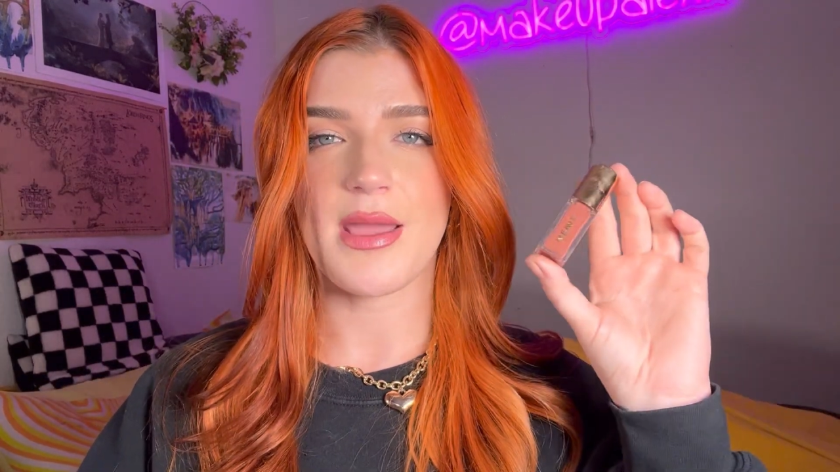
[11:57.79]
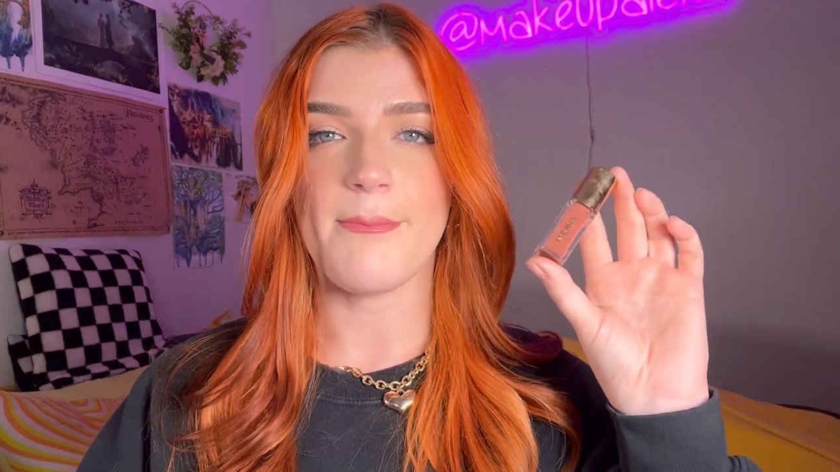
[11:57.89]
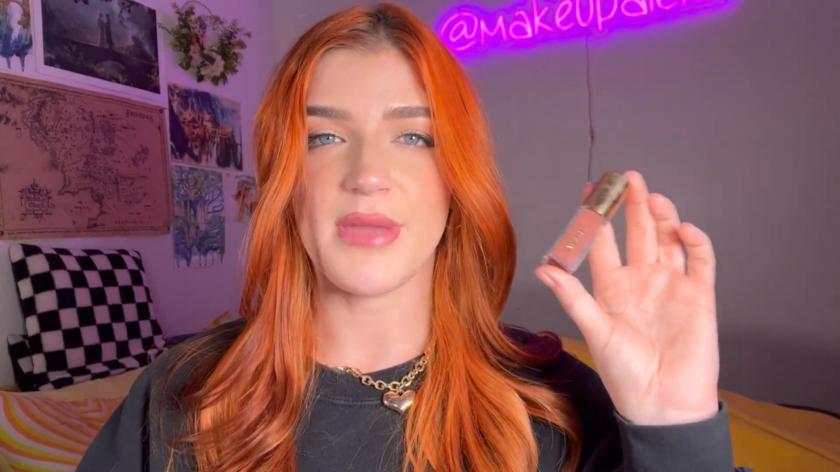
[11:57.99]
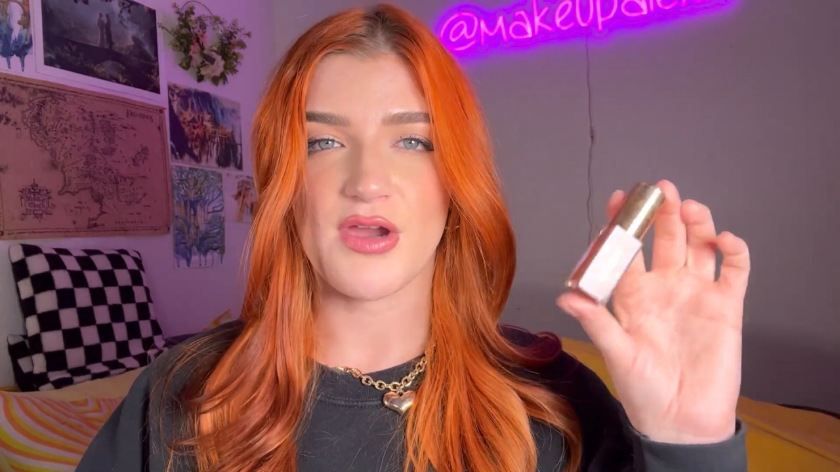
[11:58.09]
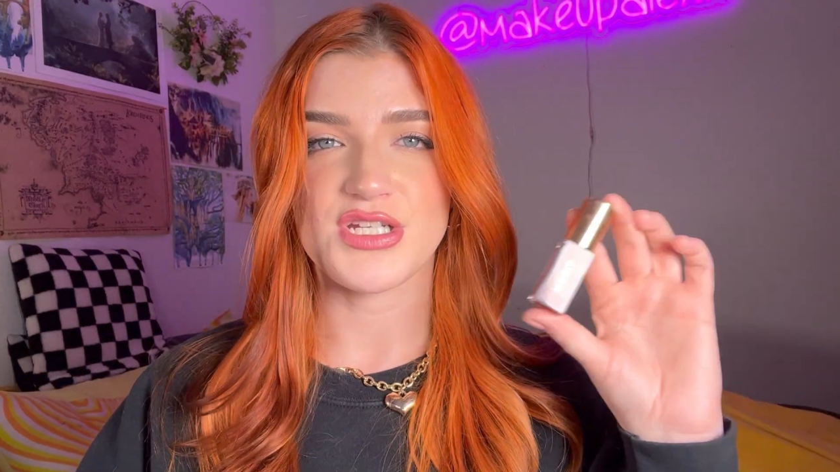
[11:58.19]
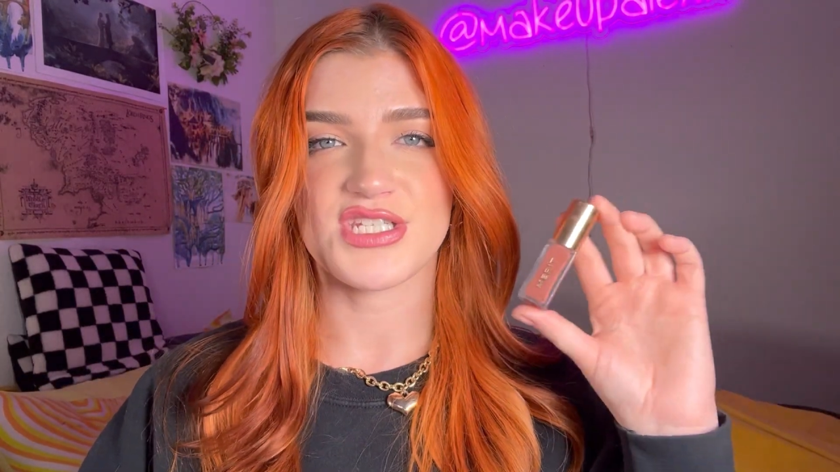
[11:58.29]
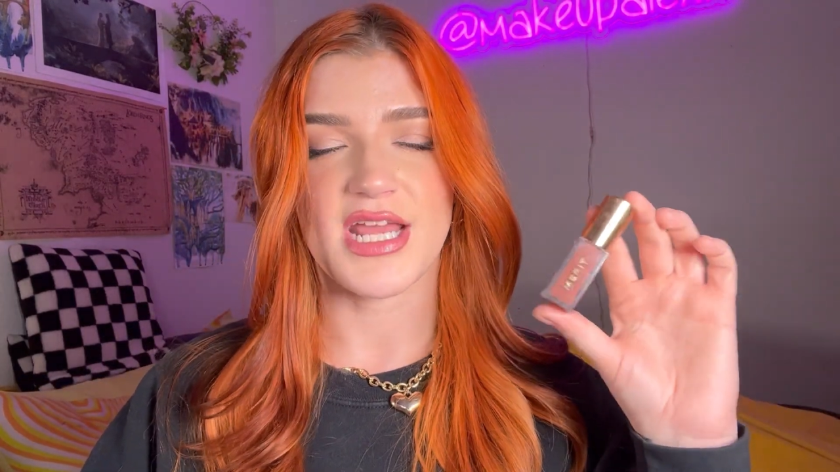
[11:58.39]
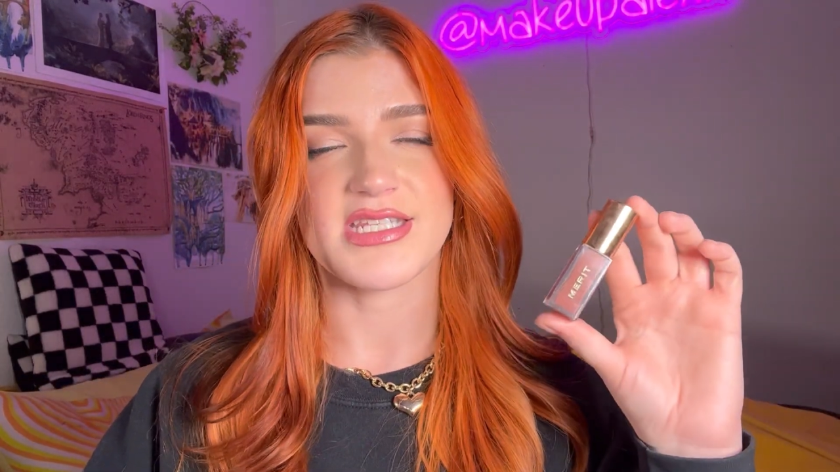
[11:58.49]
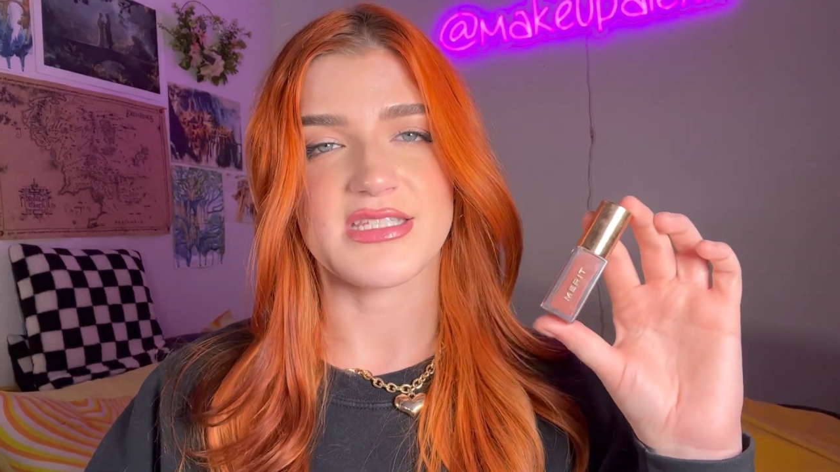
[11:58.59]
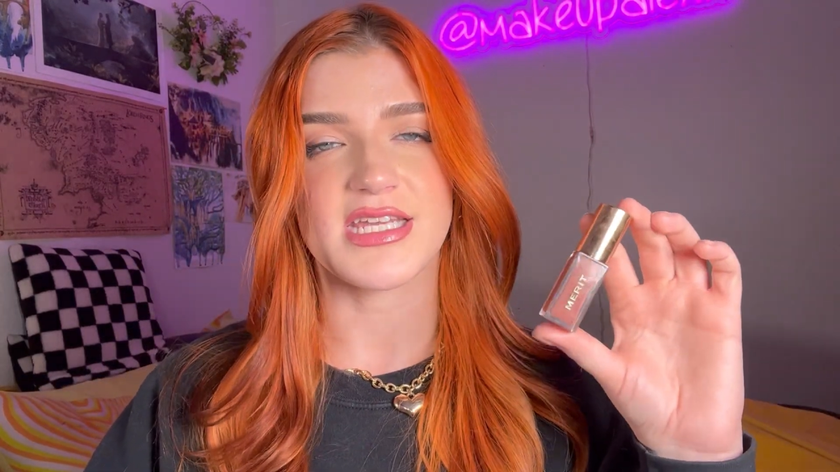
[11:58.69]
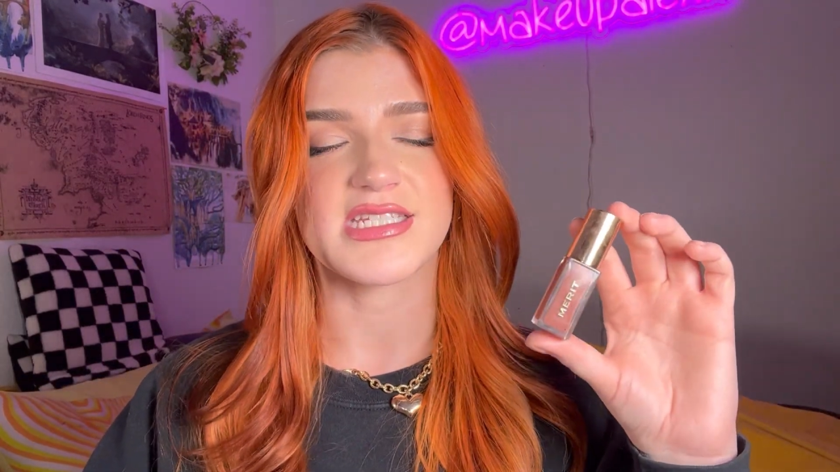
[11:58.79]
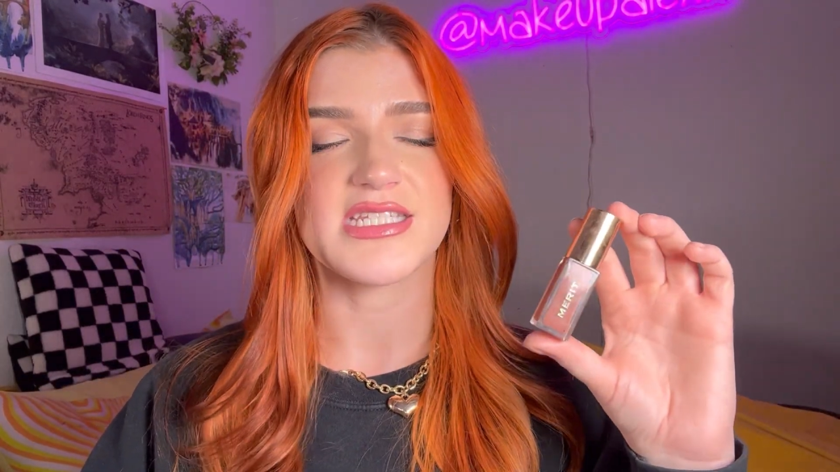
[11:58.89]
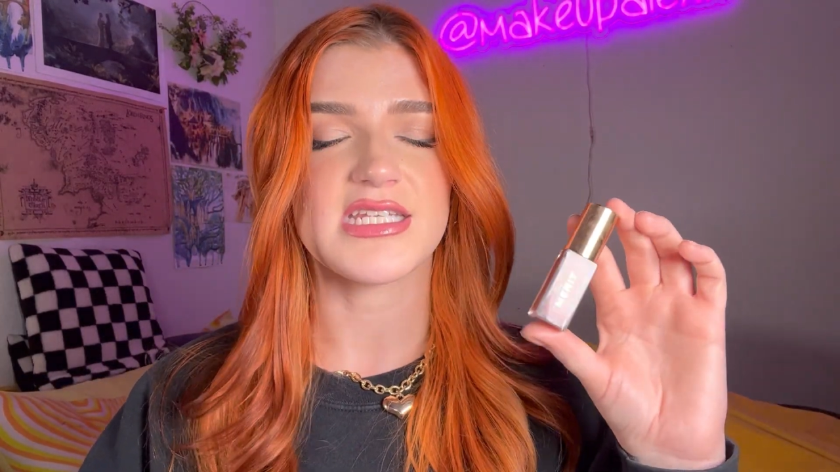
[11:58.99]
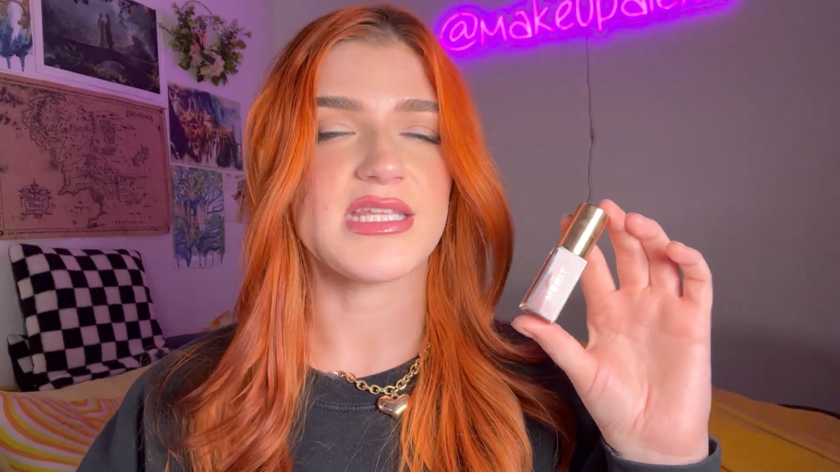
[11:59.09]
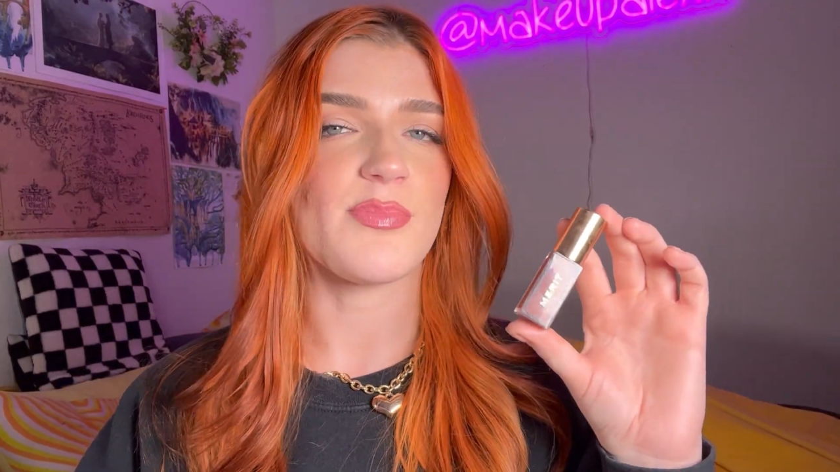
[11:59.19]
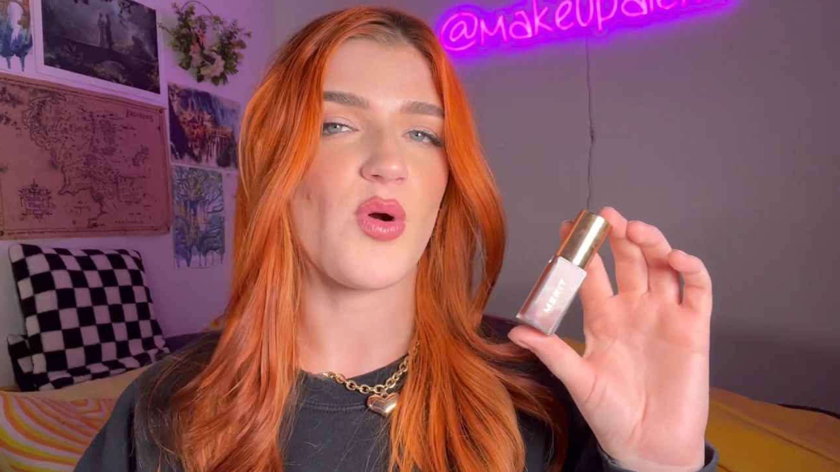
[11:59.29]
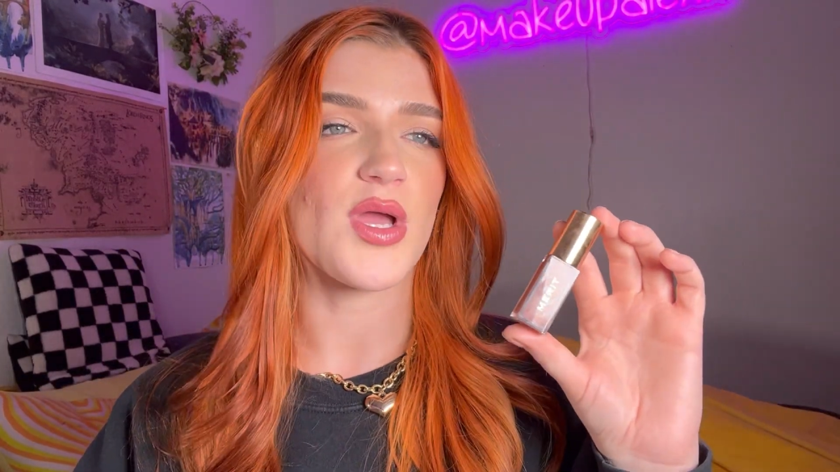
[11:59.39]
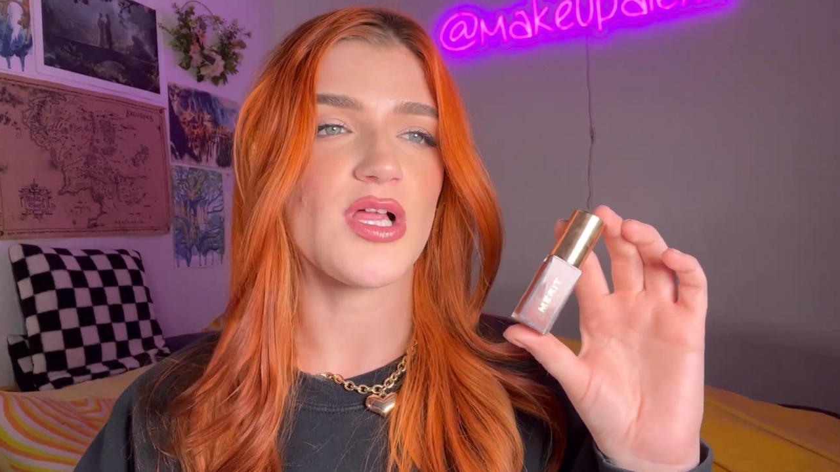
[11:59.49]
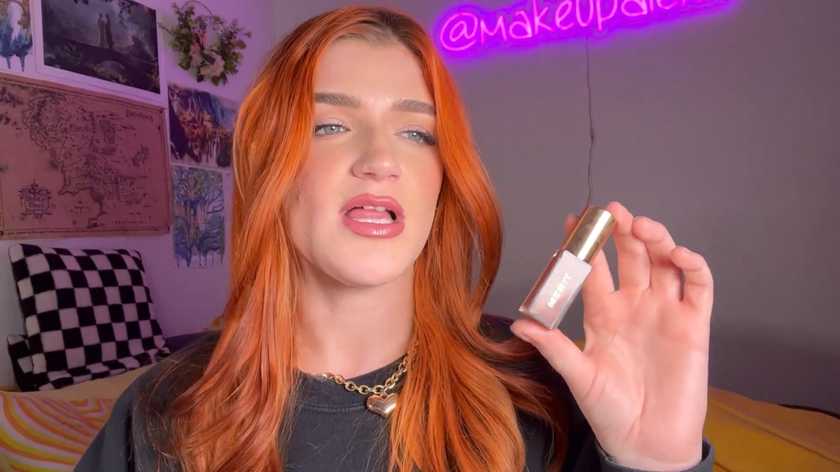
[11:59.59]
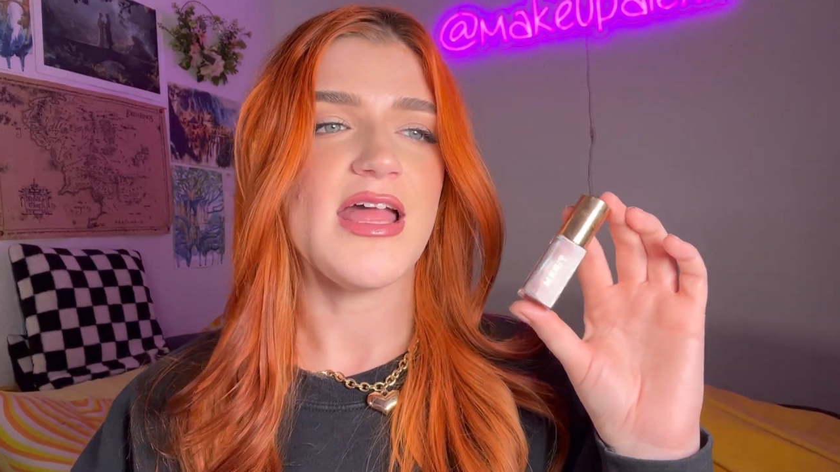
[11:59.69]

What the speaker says: Merit Shade Slick Tinted Lip Oil.